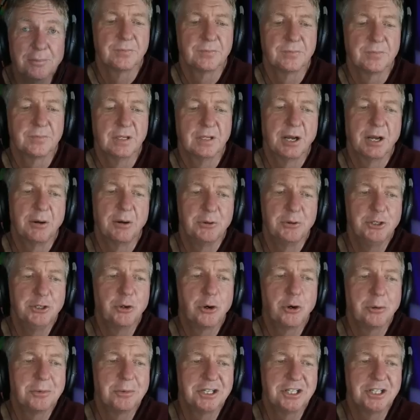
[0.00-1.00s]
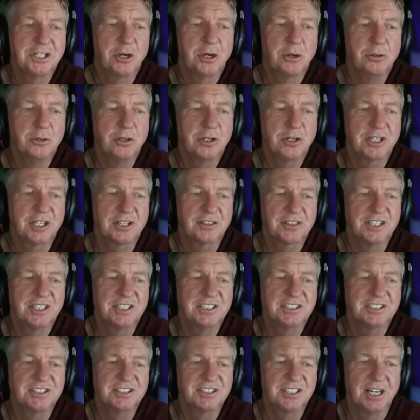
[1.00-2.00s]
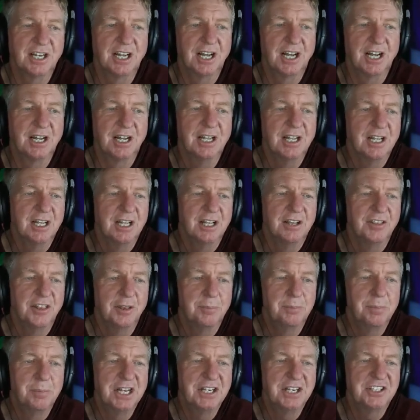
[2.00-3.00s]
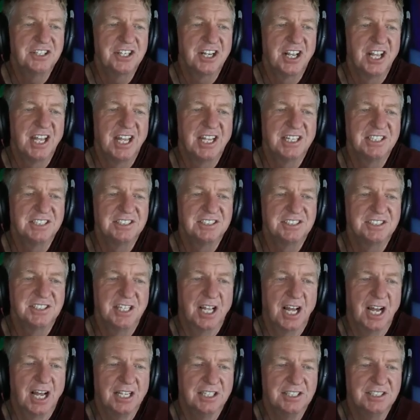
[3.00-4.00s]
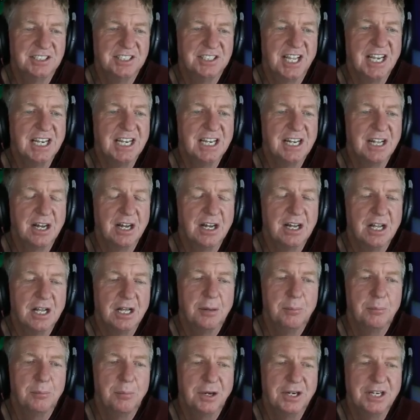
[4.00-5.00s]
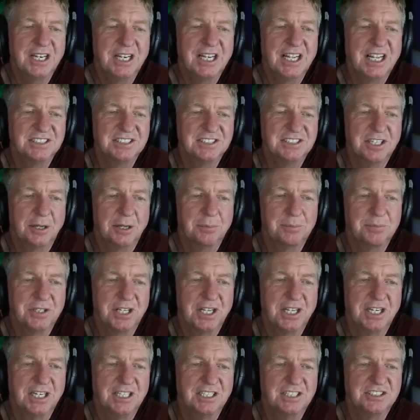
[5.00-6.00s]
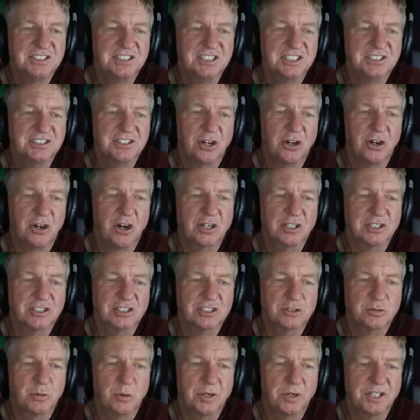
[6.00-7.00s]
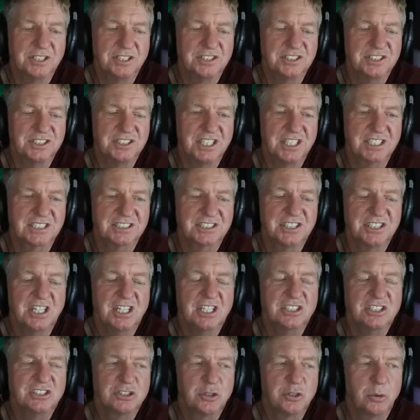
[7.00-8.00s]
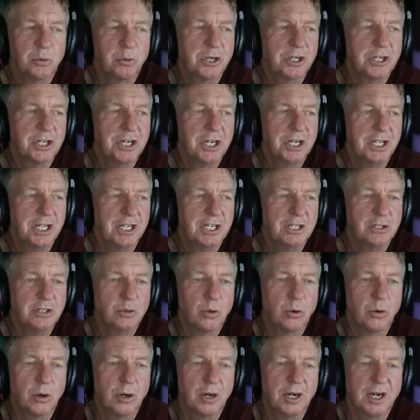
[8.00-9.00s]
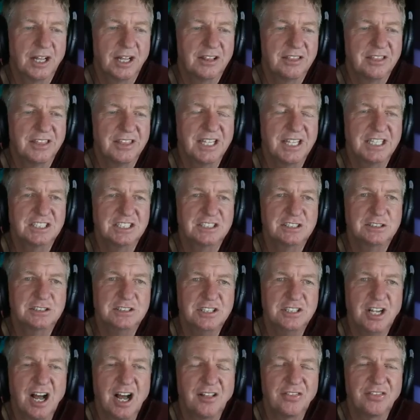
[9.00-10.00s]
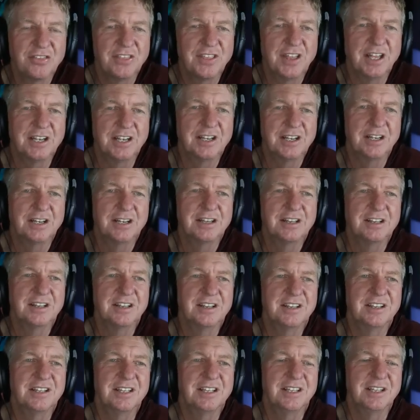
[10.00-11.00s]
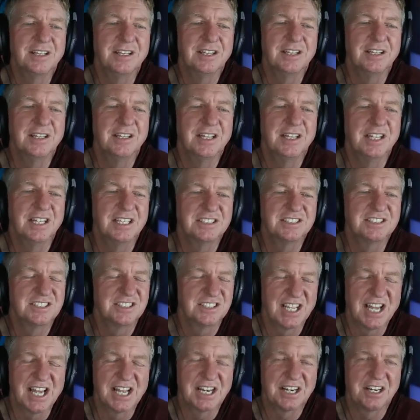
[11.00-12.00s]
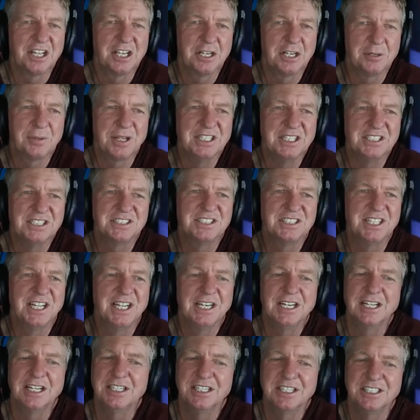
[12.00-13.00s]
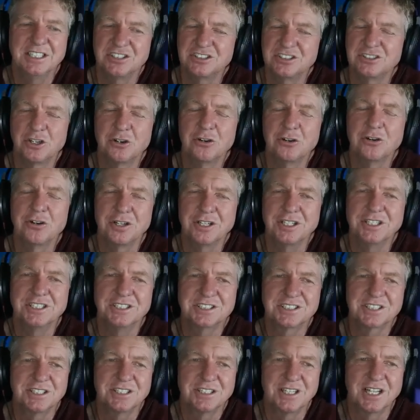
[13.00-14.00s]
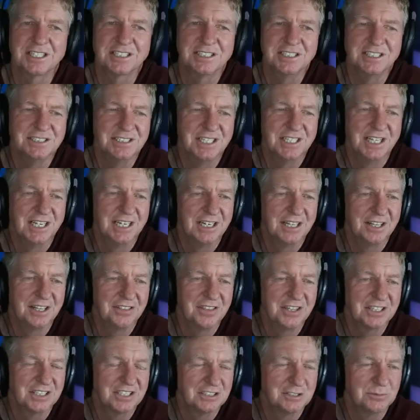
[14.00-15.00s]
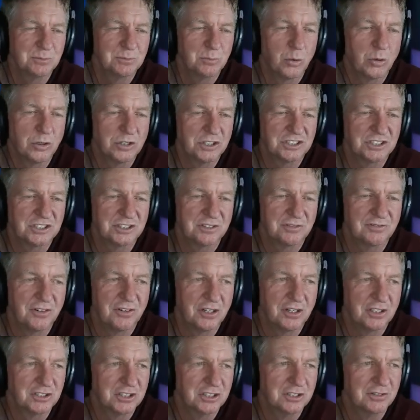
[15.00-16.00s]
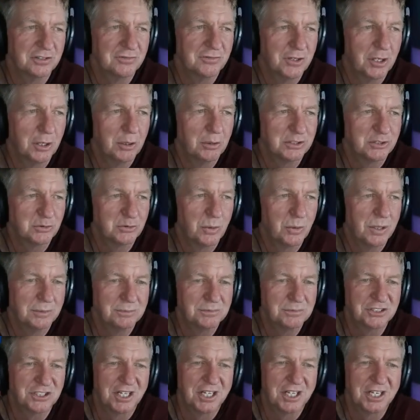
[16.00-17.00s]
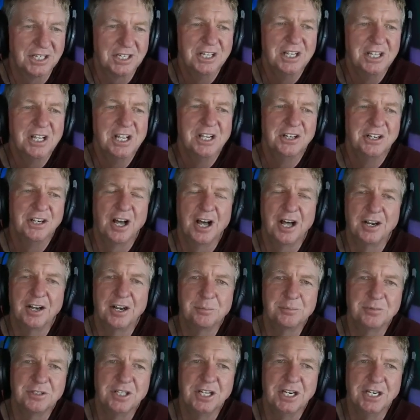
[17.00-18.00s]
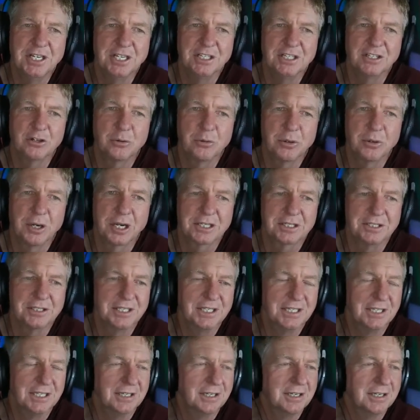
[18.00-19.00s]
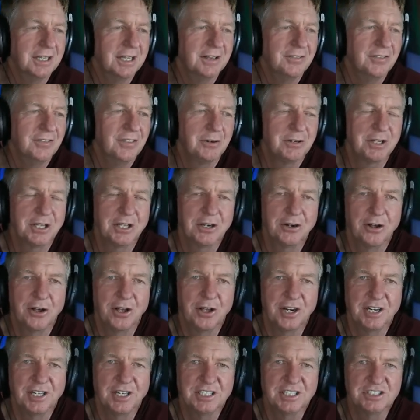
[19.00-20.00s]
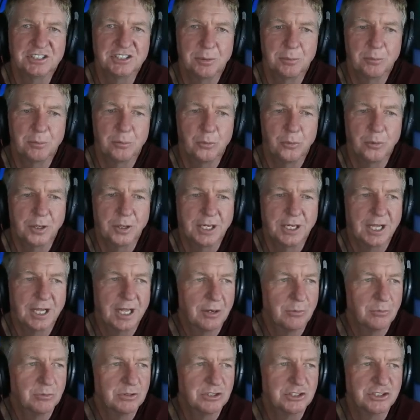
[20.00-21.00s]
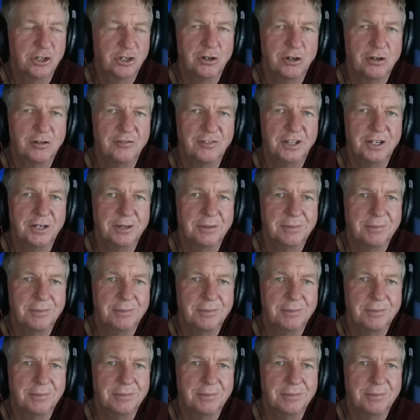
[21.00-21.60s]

Now, we normally go look at this, uh, the Pentad's uh, data, but it hasn't updated since August 26, so we're going to ignore it. I think it's not that the it's satellite-based data, and it certainly is collecting data. I think this is more just a function of NOAA's website not updating correctly, and they'll get on it at some point and resolve it.